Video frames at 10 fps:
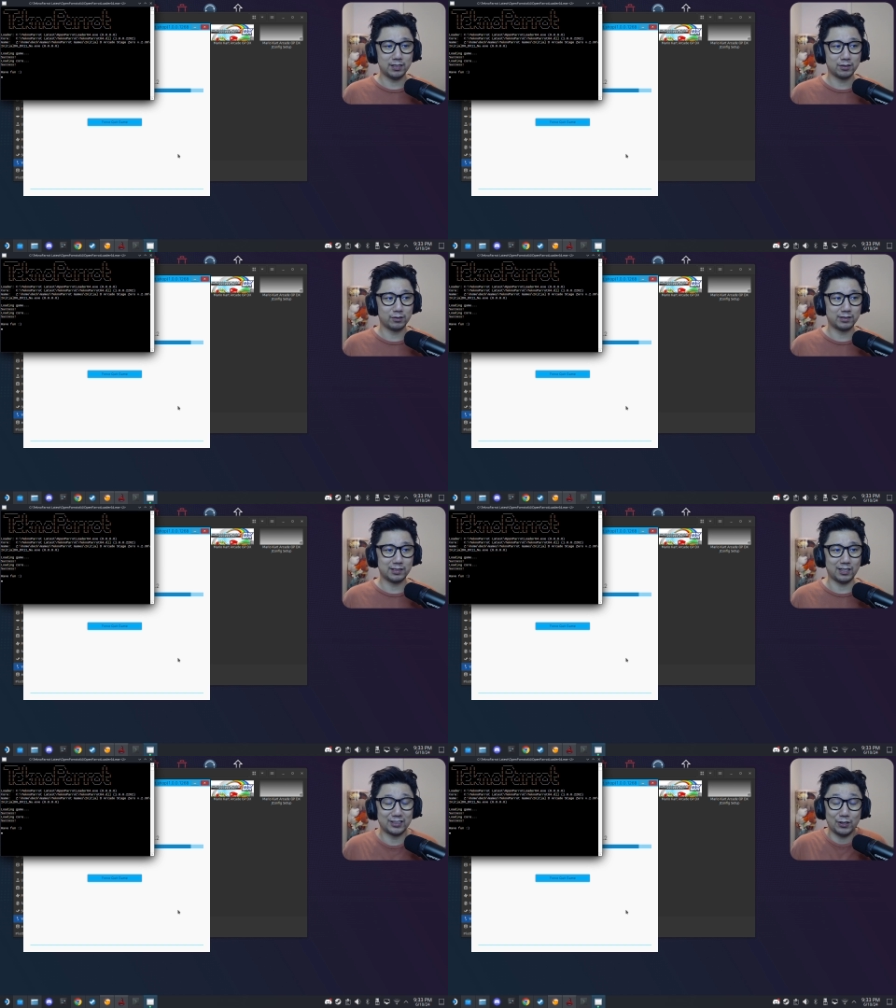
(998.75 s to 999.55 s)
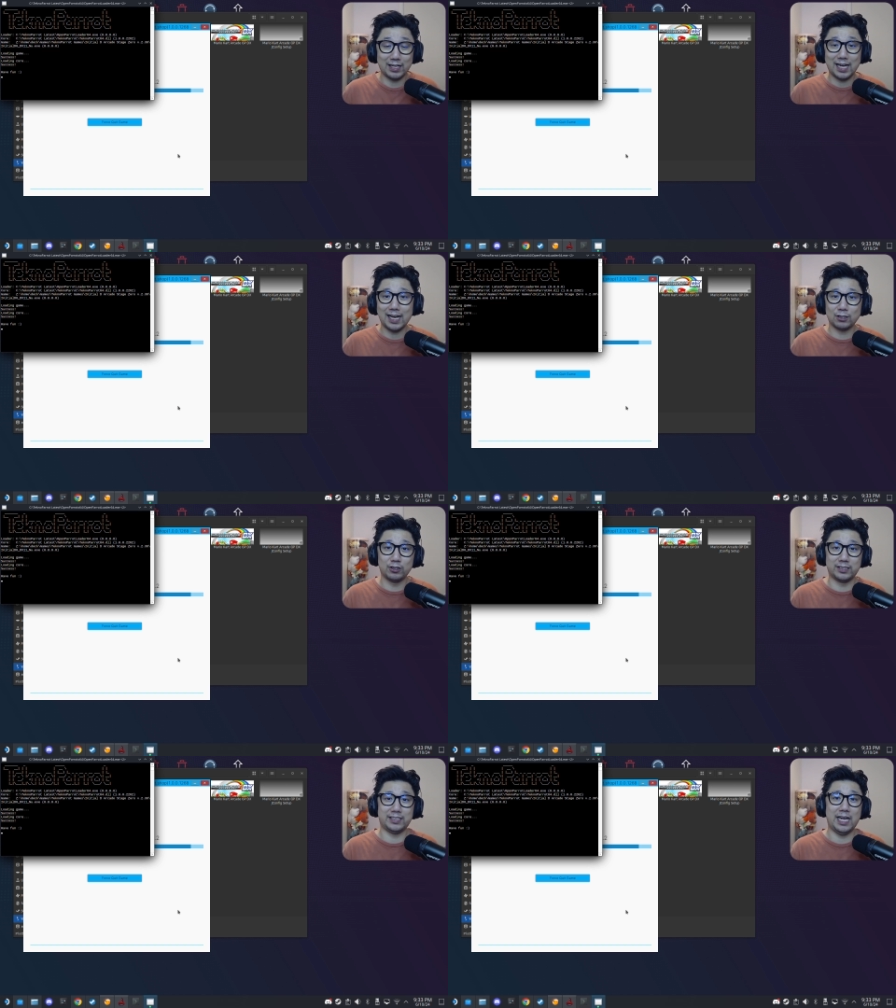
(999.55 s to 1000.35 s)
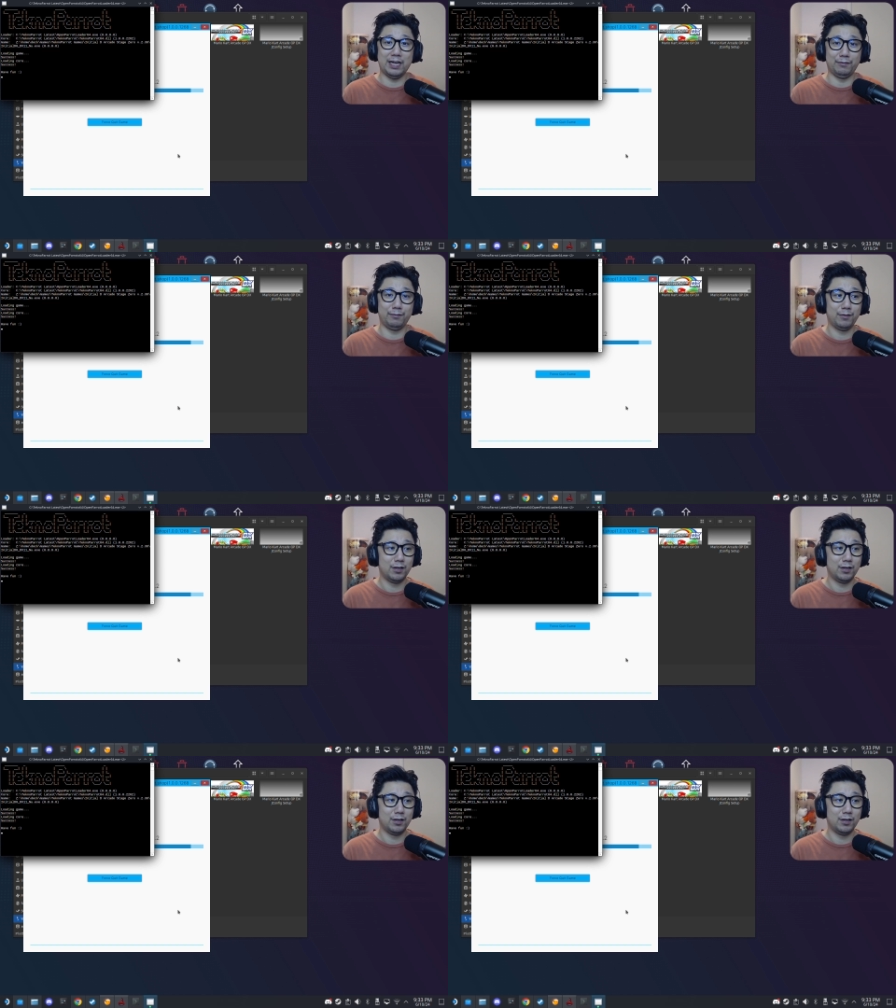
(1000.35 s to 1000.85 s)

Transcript: So, uh, so I can't actually save.